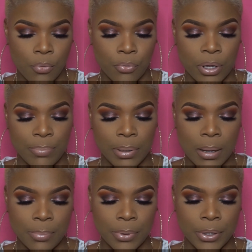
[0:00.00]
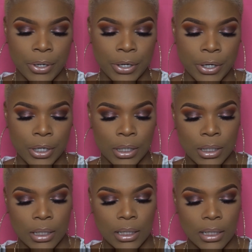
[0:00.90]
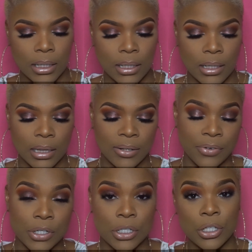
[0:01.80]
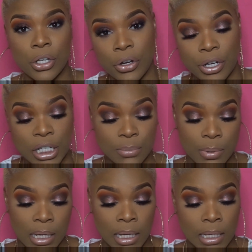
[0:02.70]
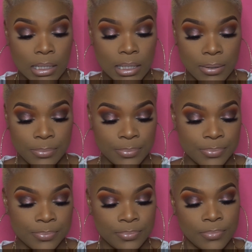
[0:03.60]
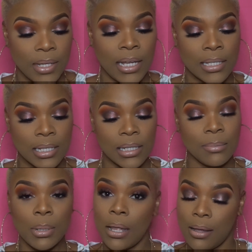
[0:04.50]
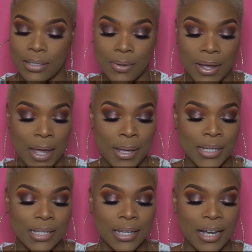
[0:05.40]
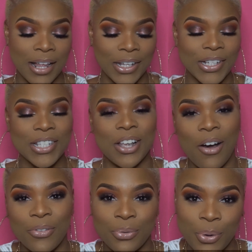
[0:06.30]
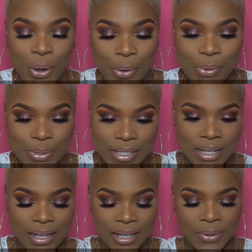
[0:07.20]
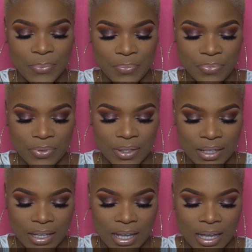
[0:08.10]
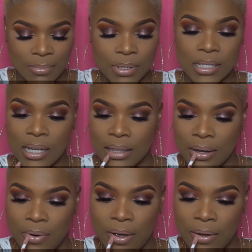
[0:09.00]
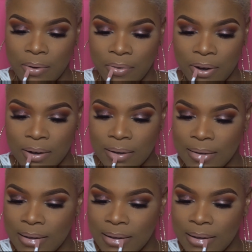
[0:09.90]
Replumper, delivers nourishment. It's a lip gloss, okay? It's in the color Soft Rose. Okay, I'm going to take that right over.